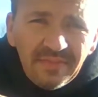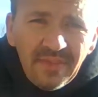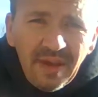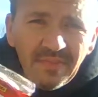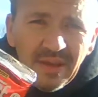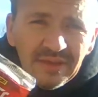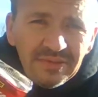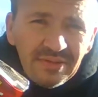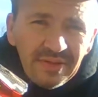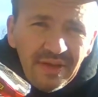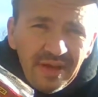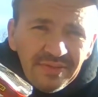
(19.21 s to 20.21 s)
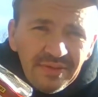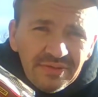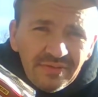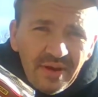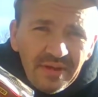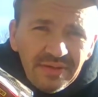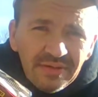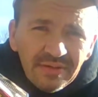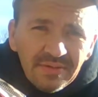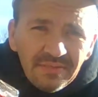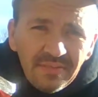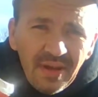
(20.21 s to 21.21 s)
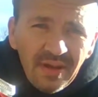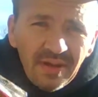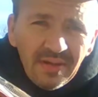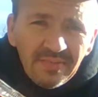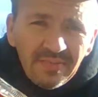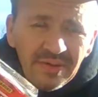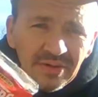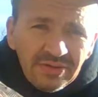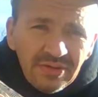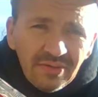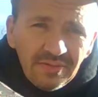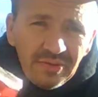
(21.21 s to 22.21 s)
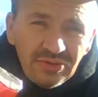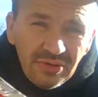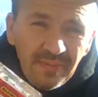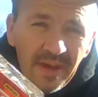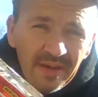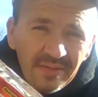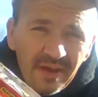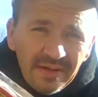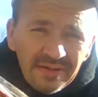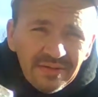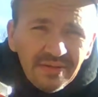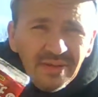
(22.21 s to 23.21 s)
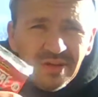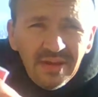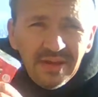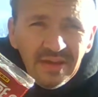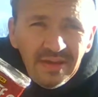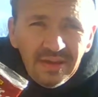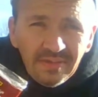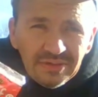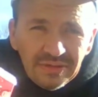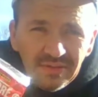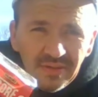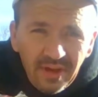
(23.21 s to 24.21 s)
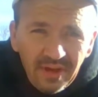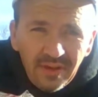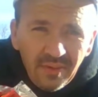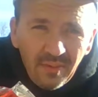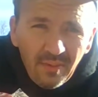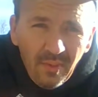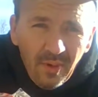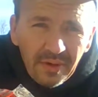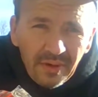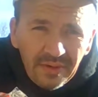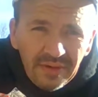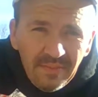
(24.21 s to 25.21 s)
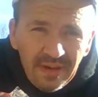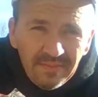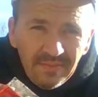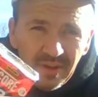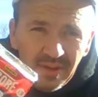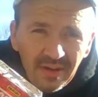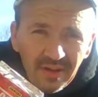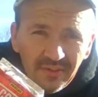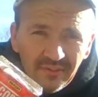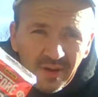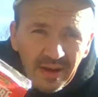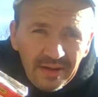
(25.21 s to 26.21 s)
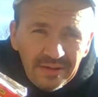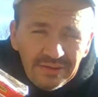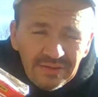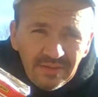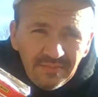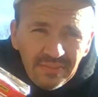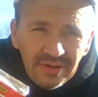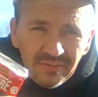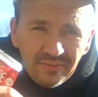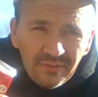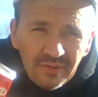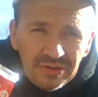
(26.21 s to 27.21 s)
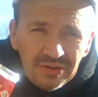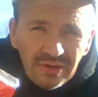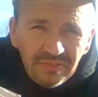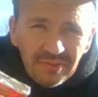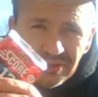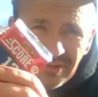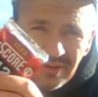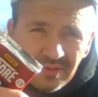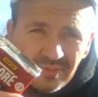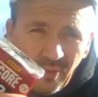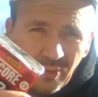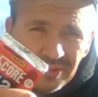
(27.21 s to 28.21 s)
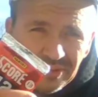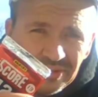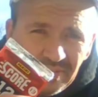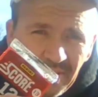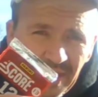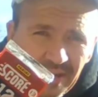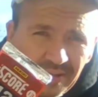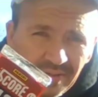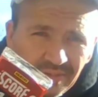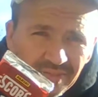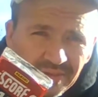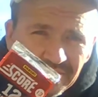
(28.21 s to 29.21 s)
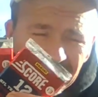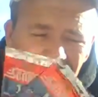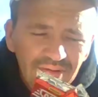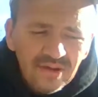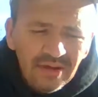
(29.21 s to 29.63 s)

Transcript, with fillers: I basically got these right here uh, in a two, two-pack lot deal. It was uh, one on eBay uh, for eighty cent bid, free shipping, so forty cent a pack on these.